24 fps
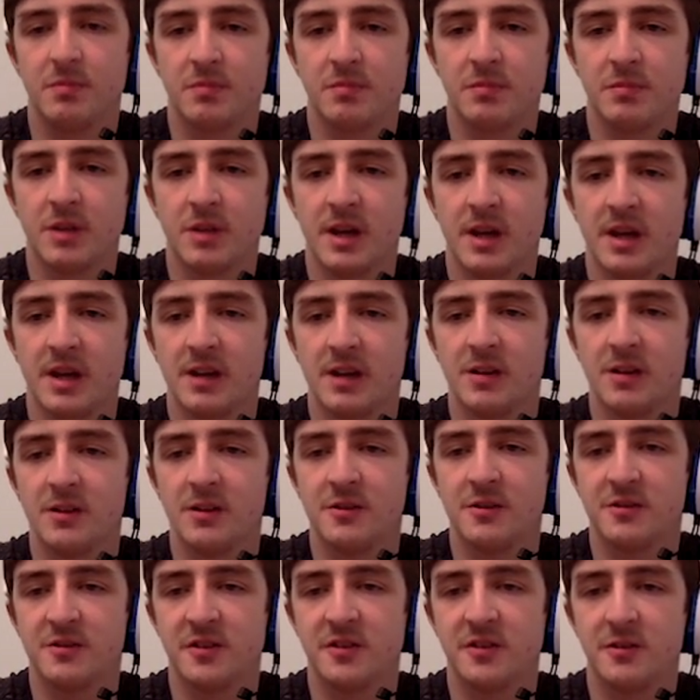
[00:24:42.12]
Getting
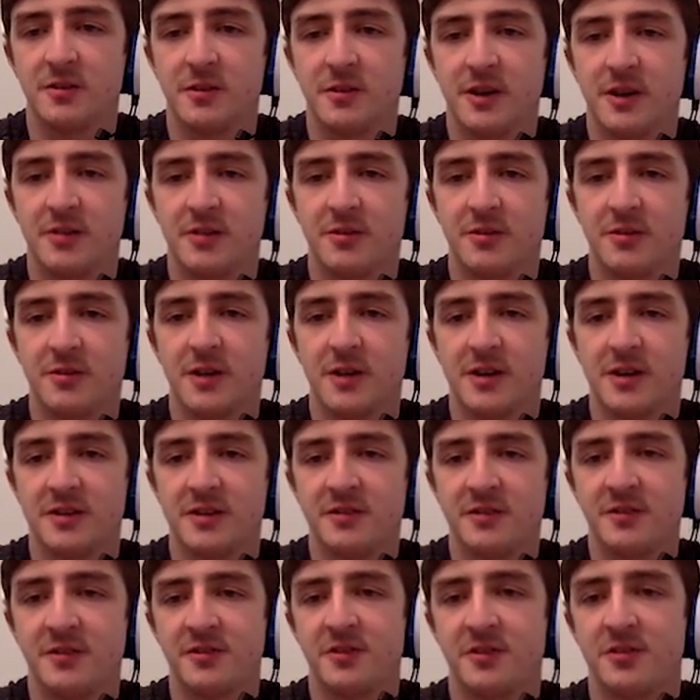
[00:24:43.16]
close to 2 Hydro Cannons
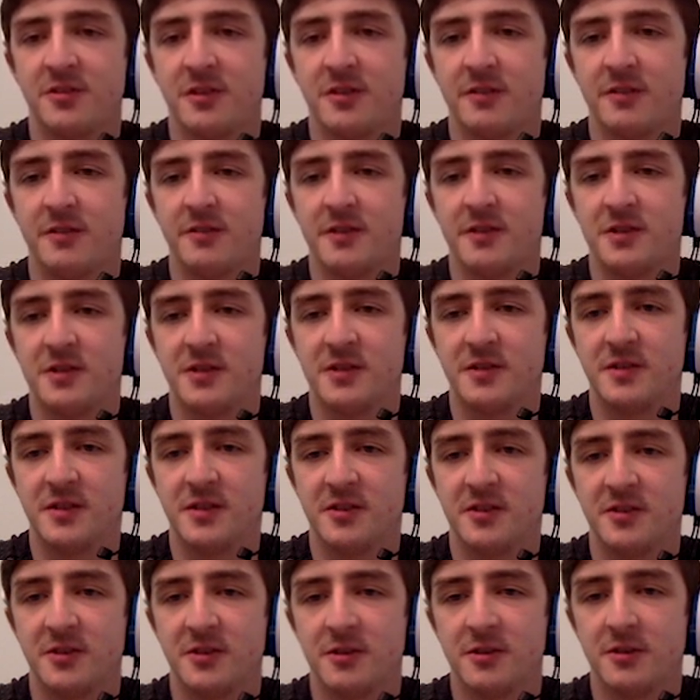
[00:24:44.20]
just to try and finish the
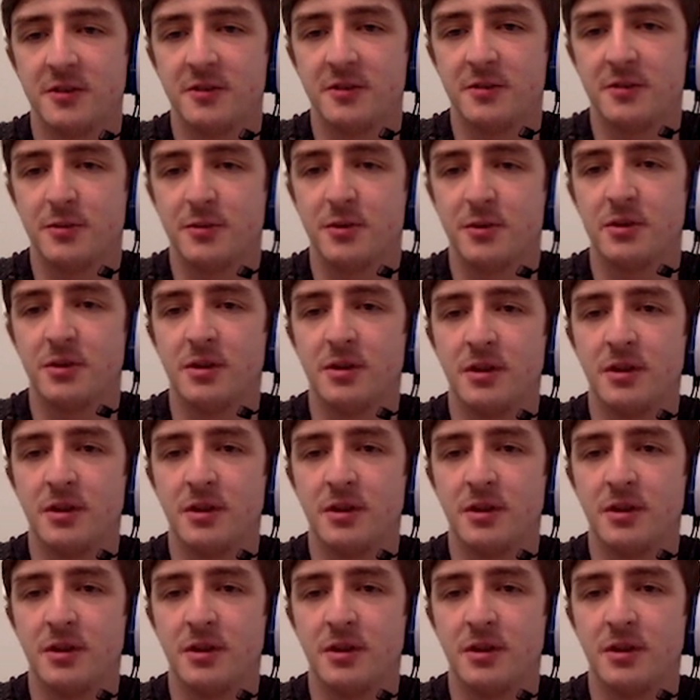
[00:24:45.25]
Venusaur off with one.